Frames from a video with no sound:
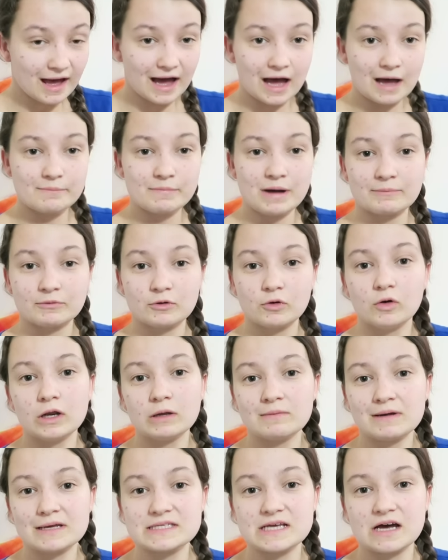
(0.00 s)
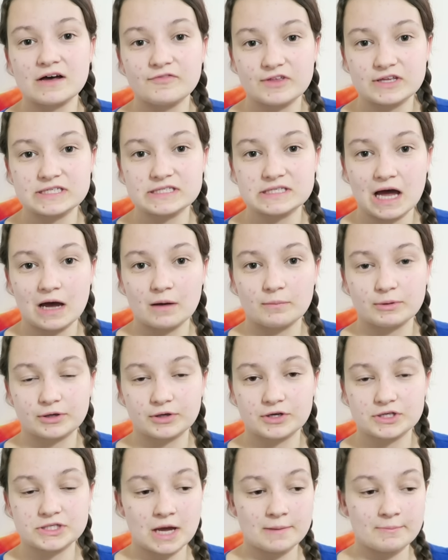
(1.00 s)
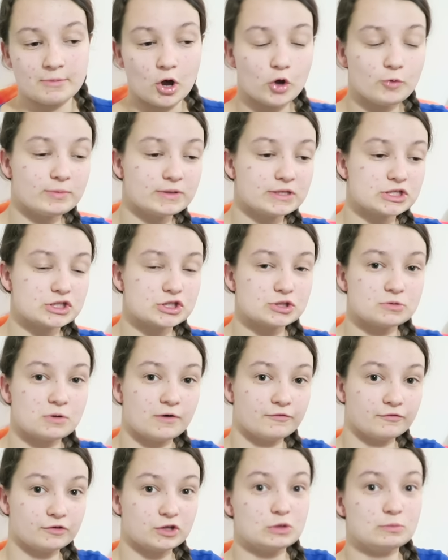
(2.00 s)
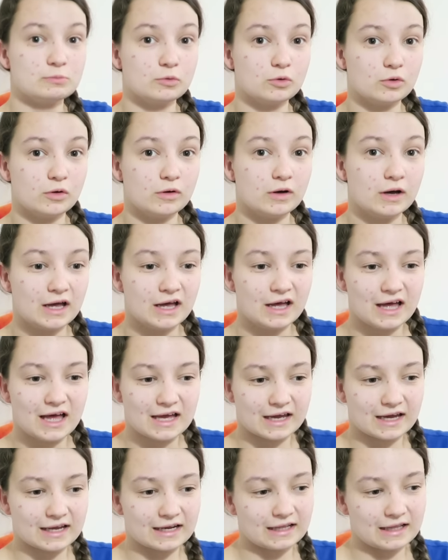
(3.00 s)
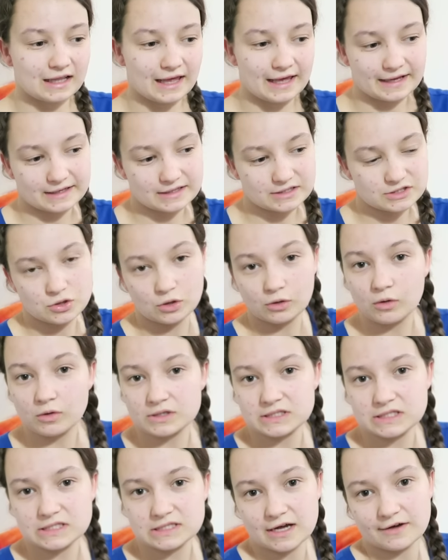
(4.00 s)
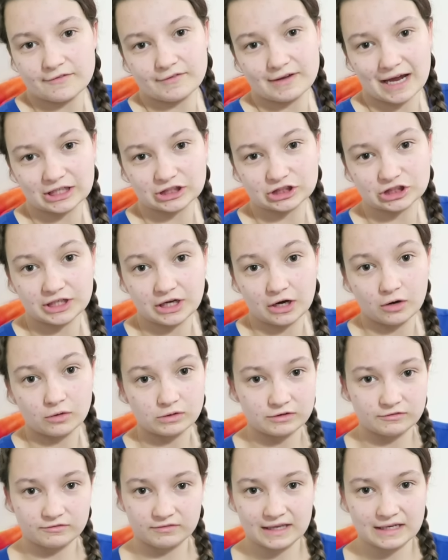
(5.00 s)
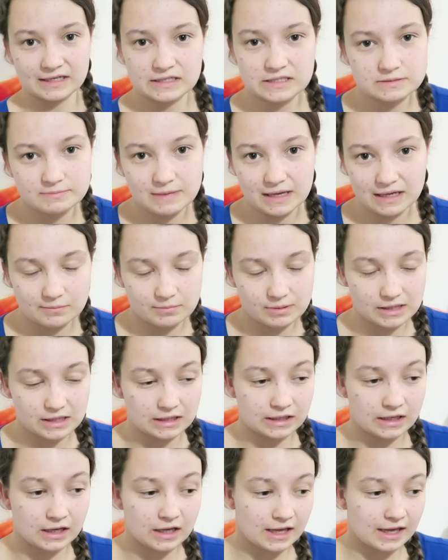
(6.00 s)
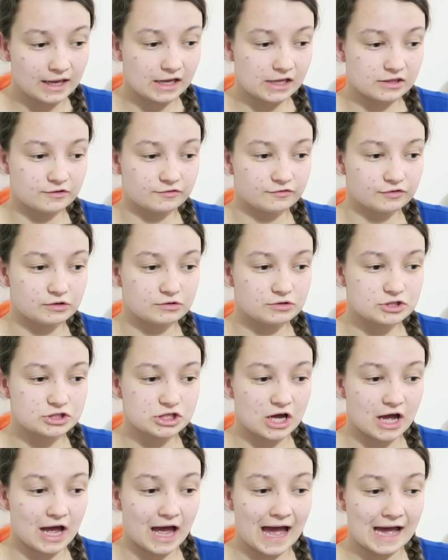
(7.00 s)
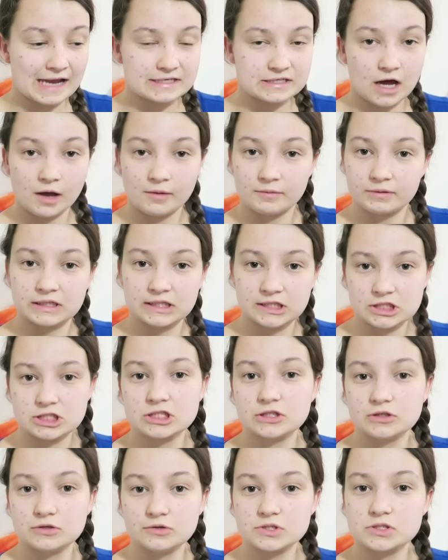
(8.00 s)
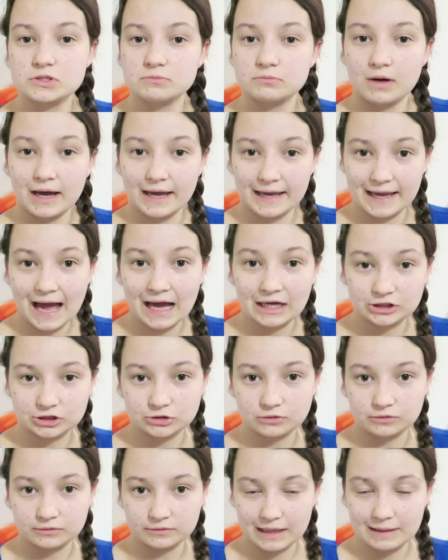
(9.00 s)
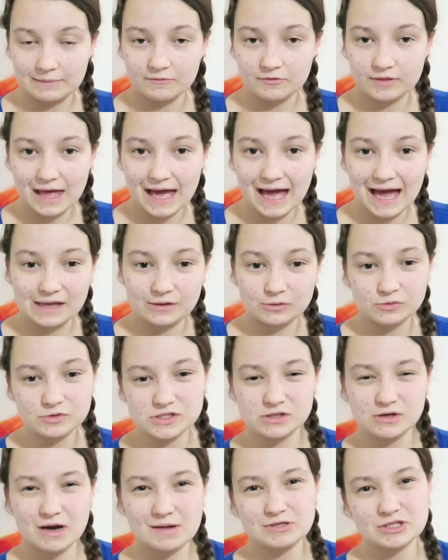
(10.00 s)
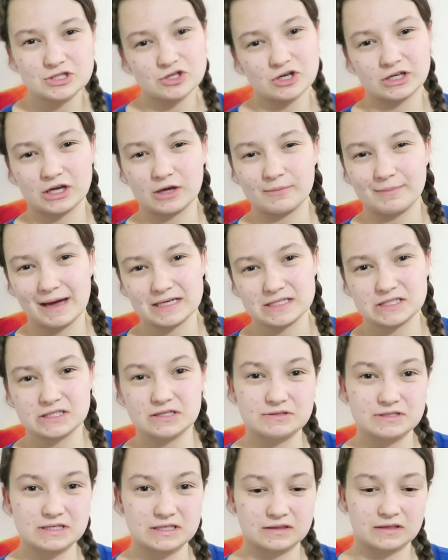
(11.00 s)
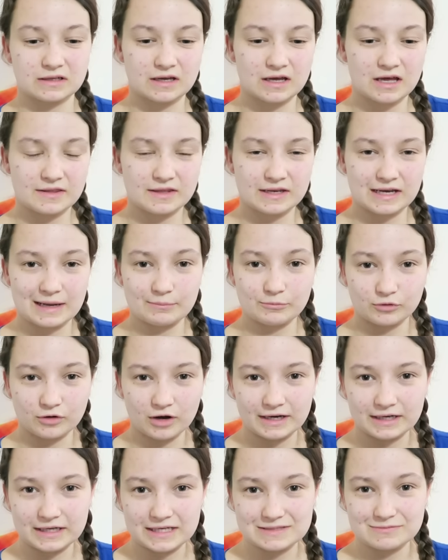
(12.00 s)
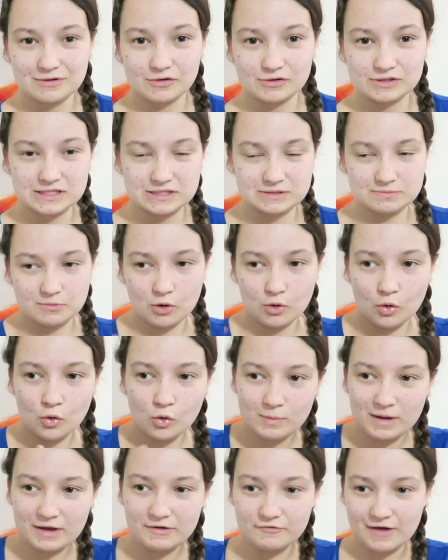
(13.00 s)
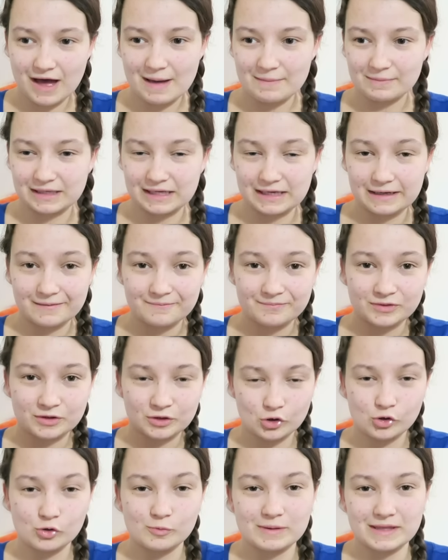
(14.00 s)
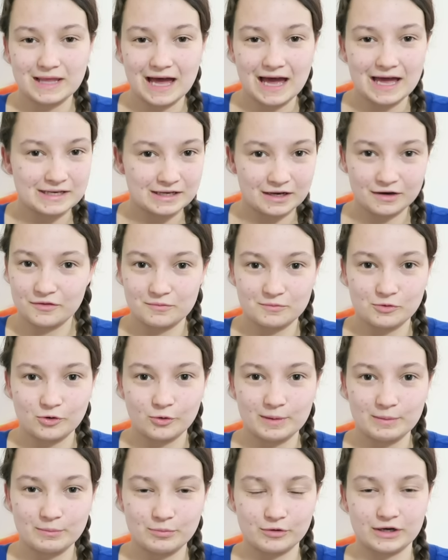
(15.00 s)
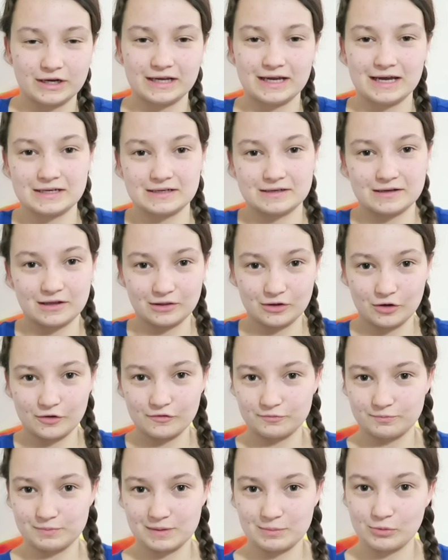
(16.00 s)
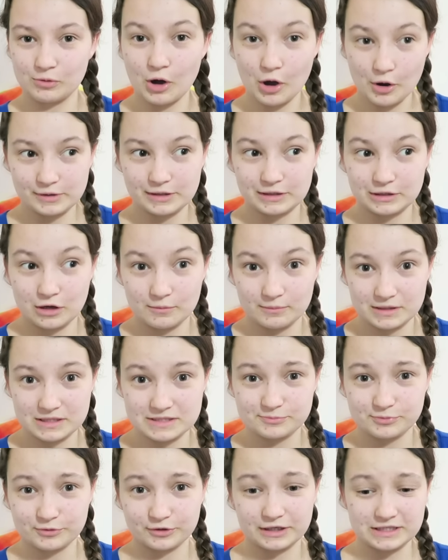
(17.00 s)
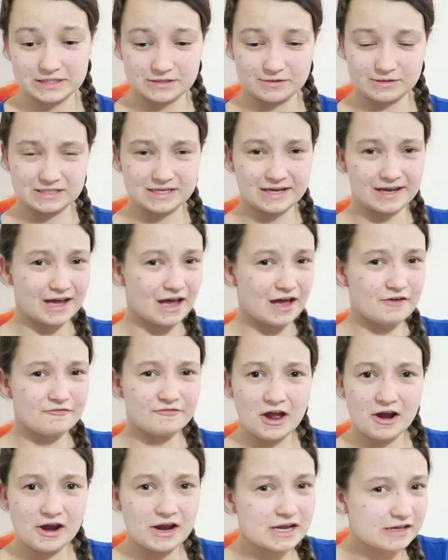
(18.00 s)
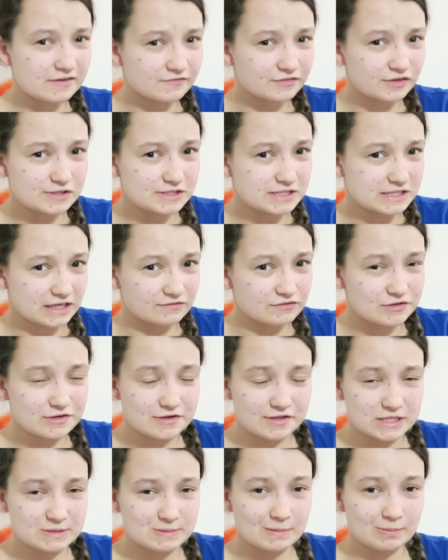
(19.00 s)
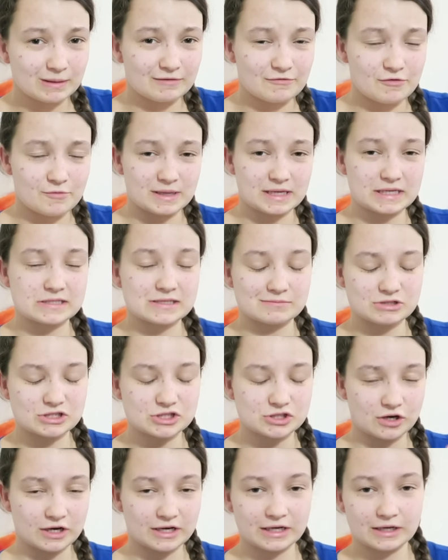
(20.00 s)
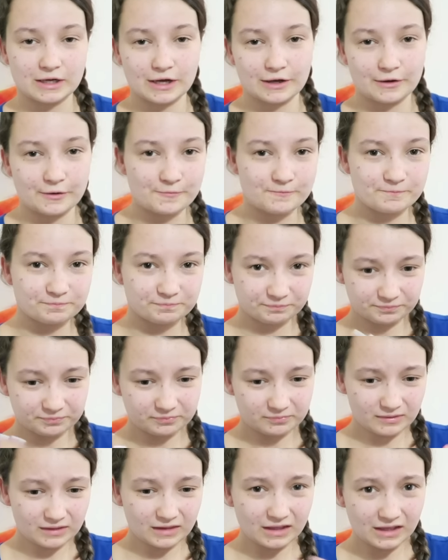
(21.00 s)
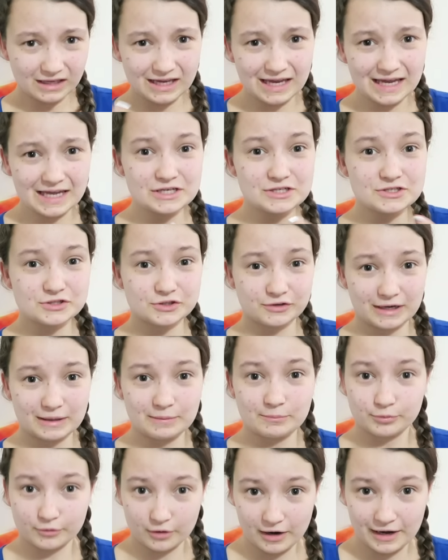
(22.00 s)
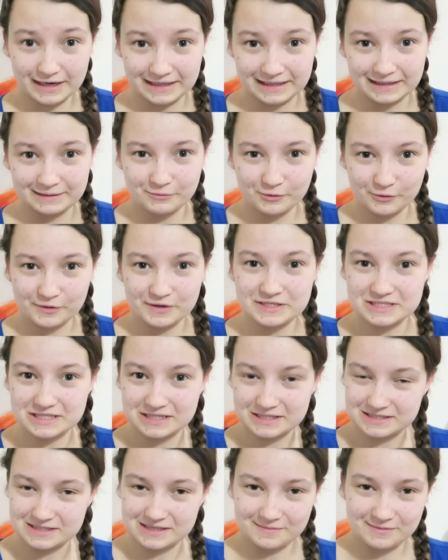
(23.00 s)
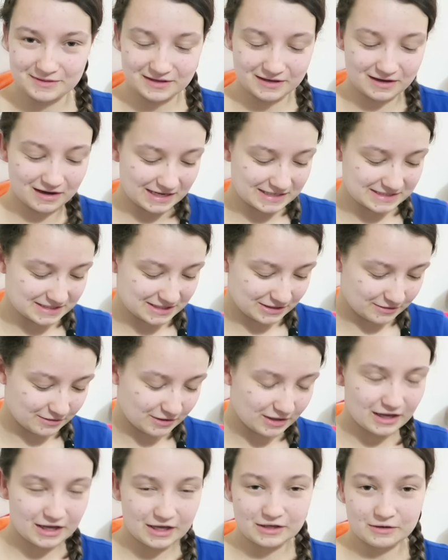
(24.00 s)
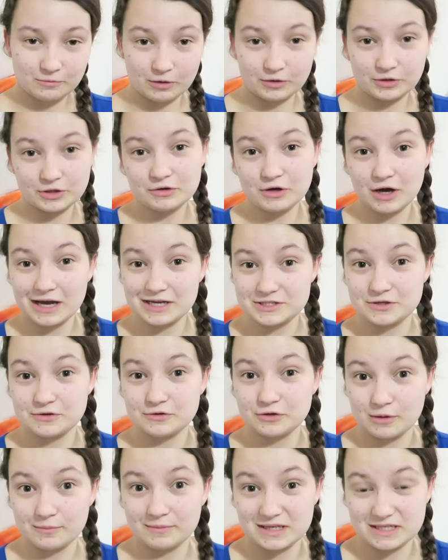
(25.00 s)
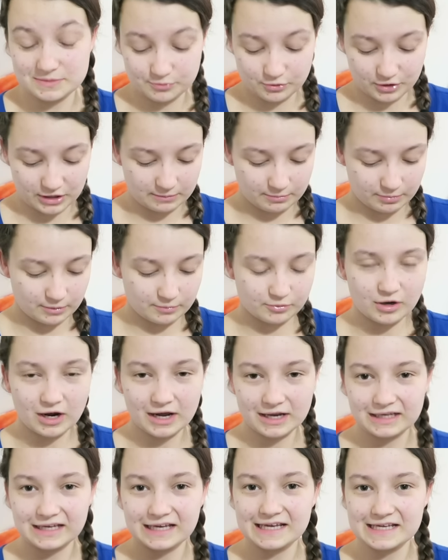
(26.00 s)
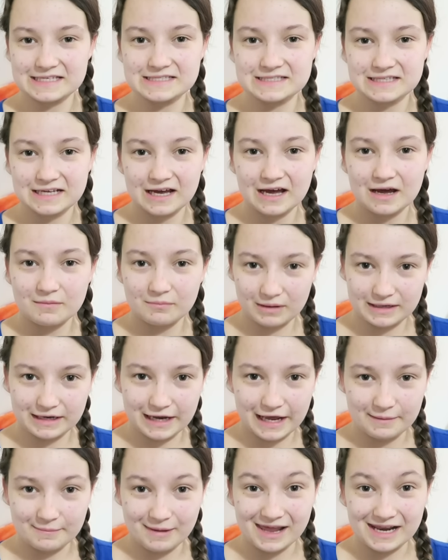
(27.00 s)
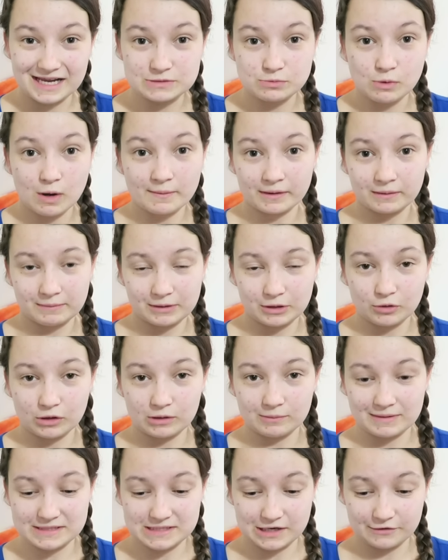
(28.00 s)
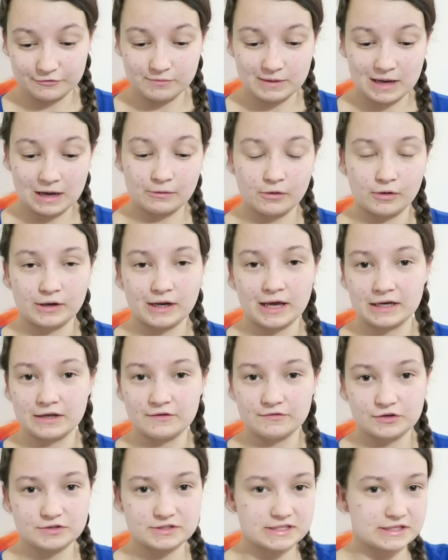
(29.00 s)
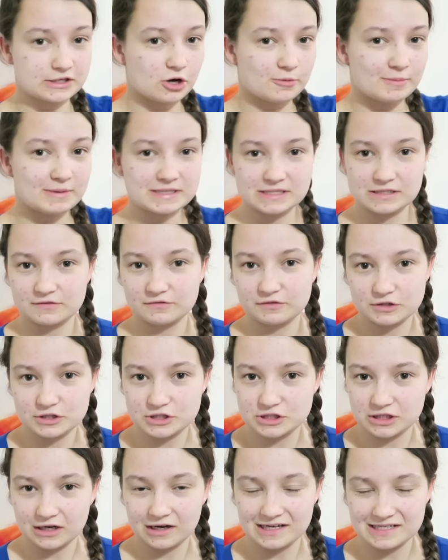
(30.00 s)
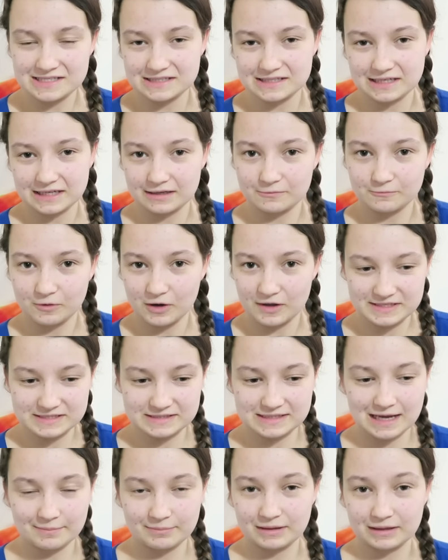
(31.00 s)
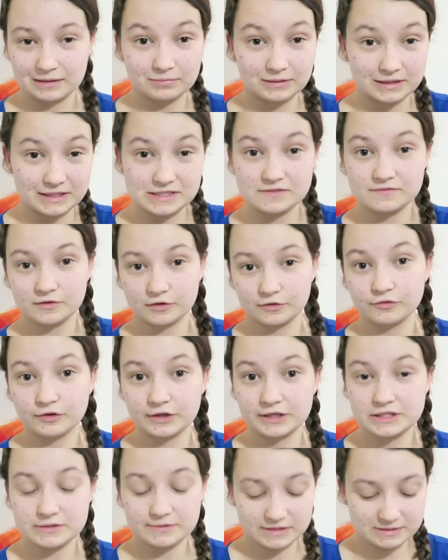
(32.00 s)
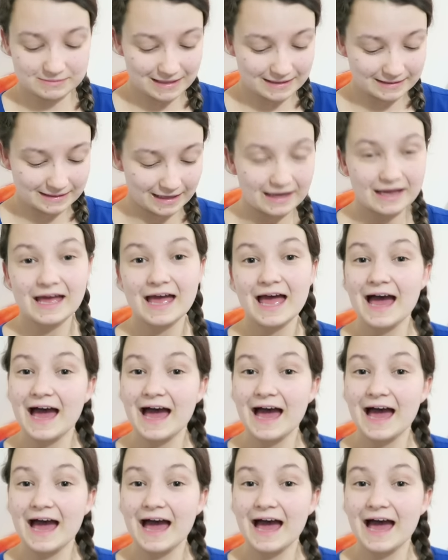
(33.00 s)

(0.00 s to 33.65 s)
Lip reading: I'm calling myself this now because I'm hoping to do a few more kind of like talks and stuff and actually hold events maybe in the future, and I would need to use my actual name for that. And also, I'm just trying to get back to using the name Bryony as well because it's all my family call me that and none of them call me Brie, and a lot of people only know me as Brie, so it's very confusing if two of those people ever meet. So I'm just trying to go integrate Bryony more into some of the guys who, well, you guys who know me as Brie, but Bryony is my name and it's what I'm going to be calling myself from now on. And if you see comments in the future asking why this is happening, please feel free to explain that.